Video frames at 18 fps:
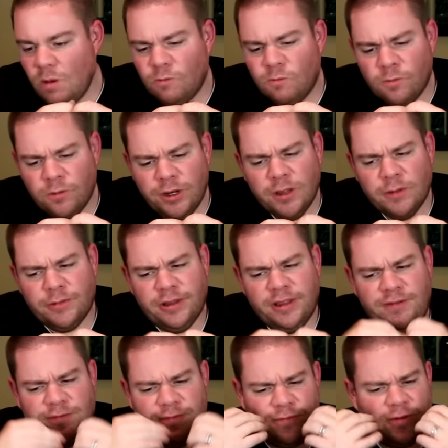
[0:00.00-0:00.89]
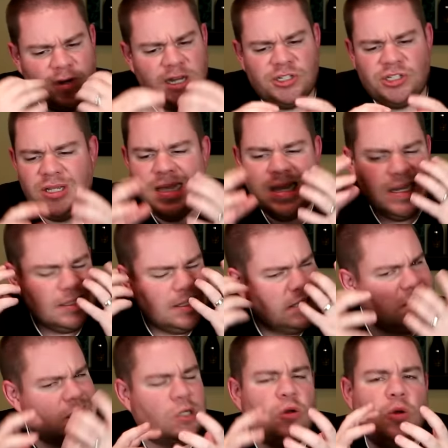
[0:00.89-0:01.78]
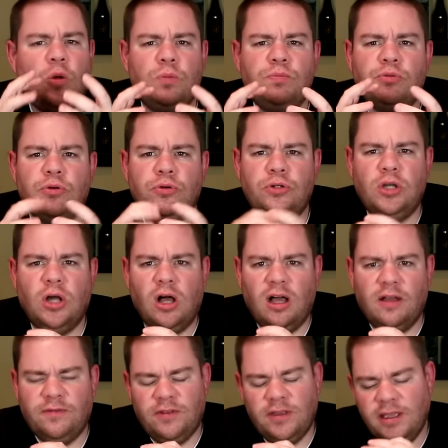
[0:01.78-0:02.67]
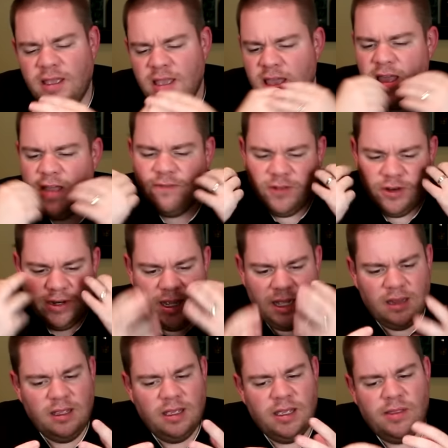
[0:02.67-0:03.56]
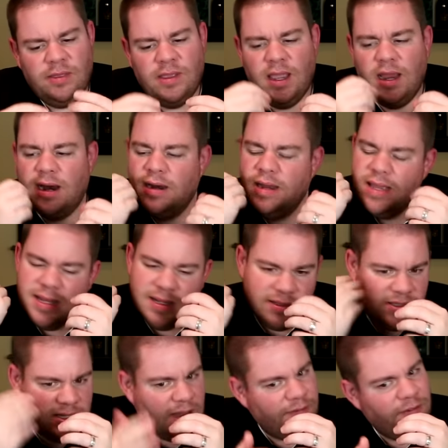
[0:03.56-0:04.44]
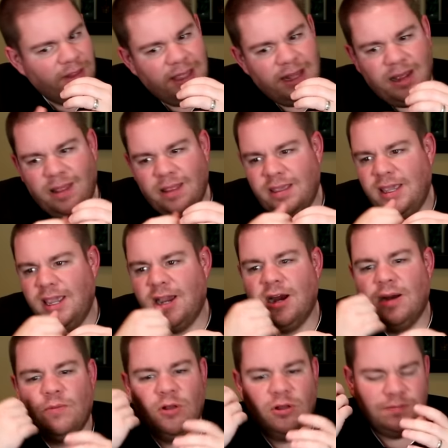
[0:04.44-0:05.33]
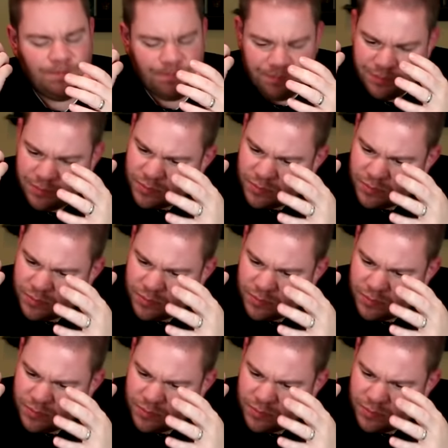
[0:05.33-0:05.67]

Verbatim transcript: Really, really fresh. Tastes like cold brewed coffee, vanilla in there. Definitely getting the caramel